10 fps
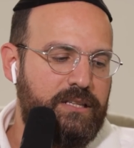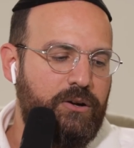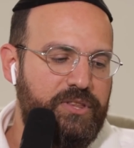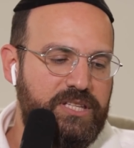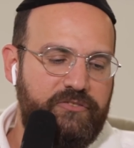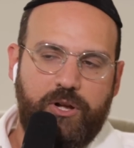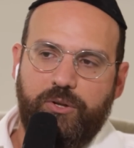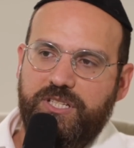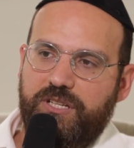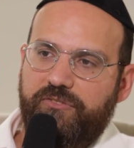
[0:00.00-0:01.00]
the
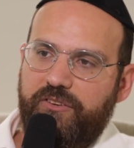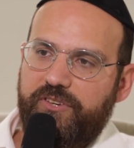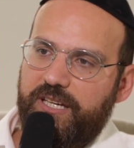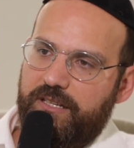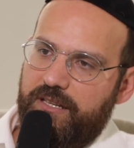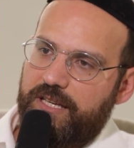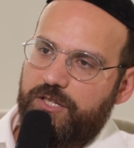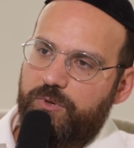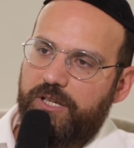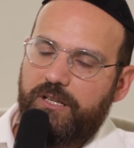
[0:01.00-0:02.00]
difficulties of living in
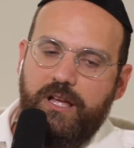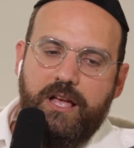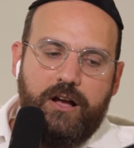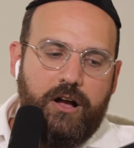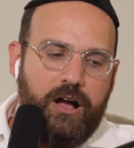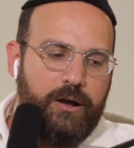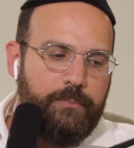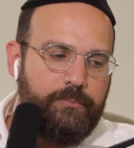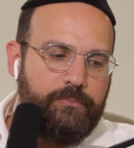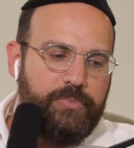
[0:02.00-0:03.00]
Israel,
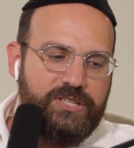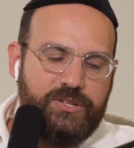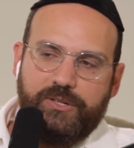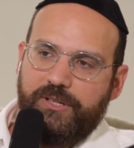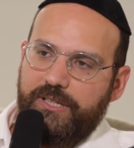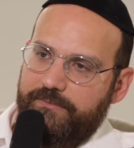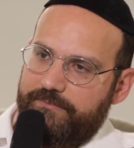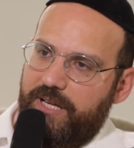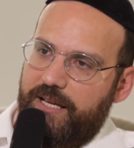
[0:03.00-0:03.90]
but certainly